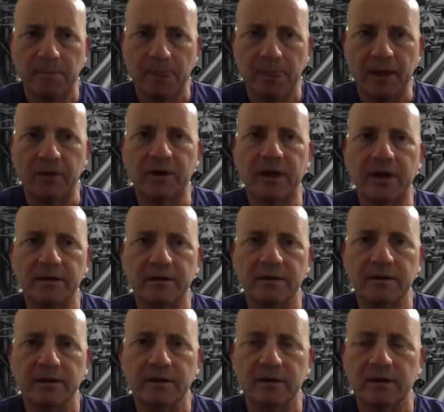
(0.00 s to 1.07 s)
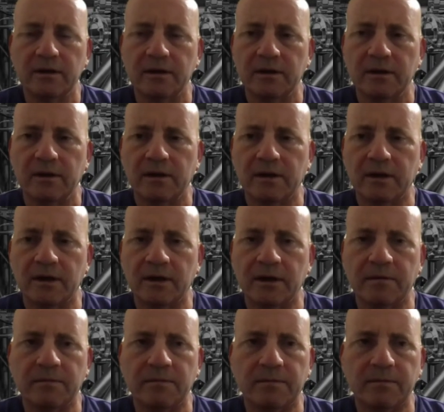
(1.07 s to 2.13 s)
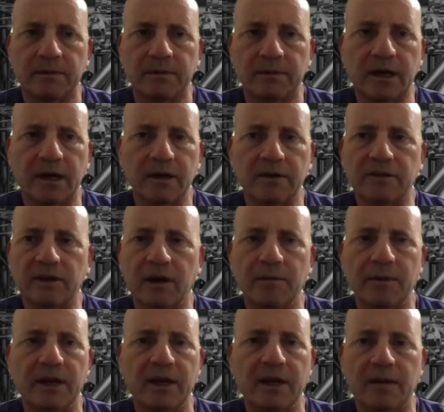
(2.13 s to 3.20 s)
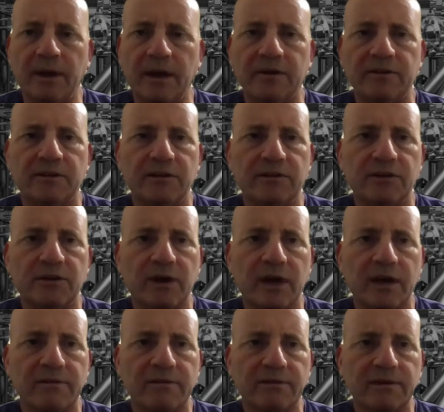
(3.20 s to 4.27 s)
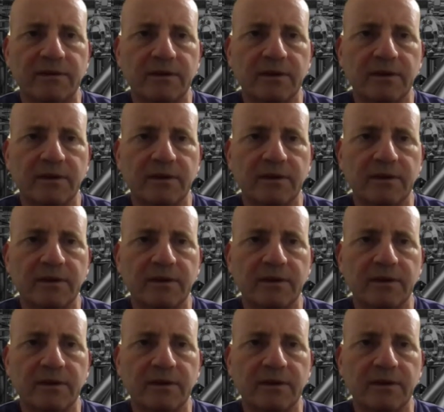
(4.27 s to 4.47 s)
Okay. Um, regardless how many MXs you have,